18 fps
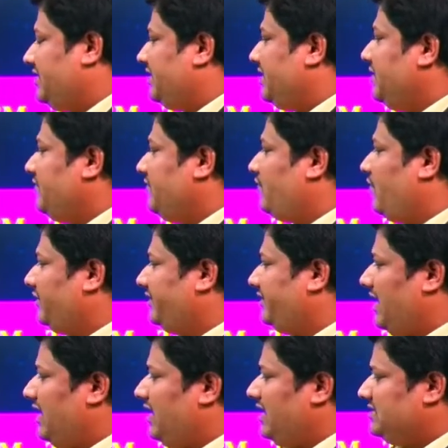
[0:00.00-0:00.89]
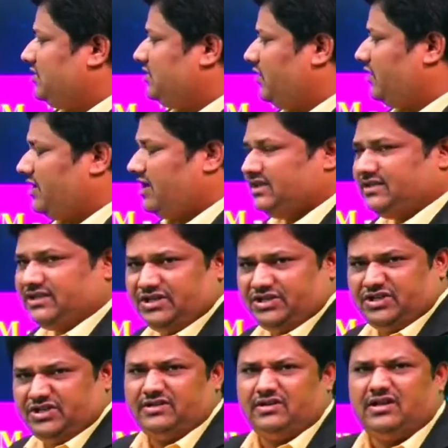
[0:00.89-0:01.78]
T for thallus
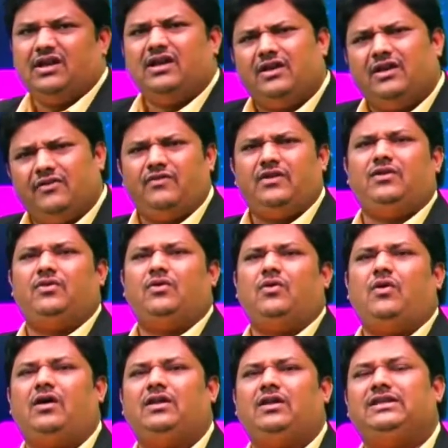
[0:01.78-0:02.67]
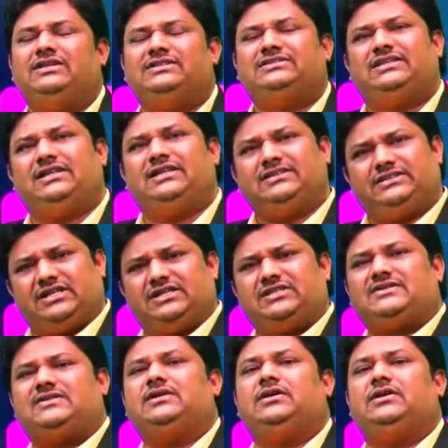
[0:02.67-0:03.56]
organization. We know all these things.
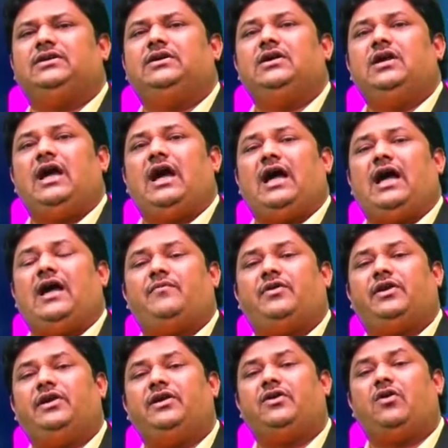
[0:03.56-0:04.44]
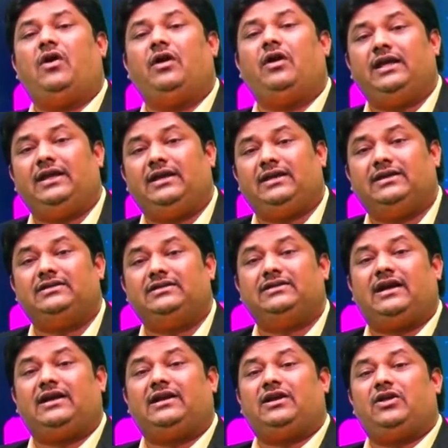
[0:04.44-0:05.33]
Just I am recalling
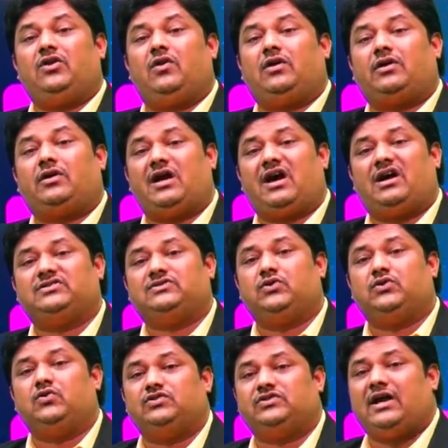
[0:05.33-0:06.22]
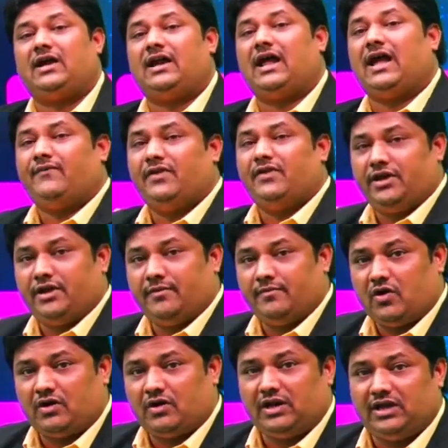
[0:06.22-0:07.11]
that your class notes are having
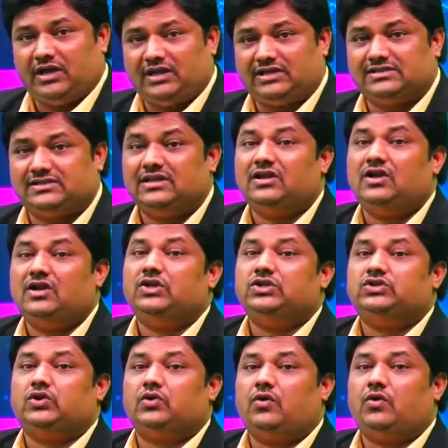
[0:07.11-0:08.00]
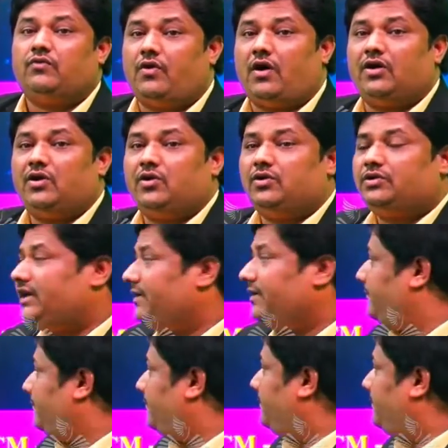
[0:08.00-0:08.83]
mnemonics. So follow them.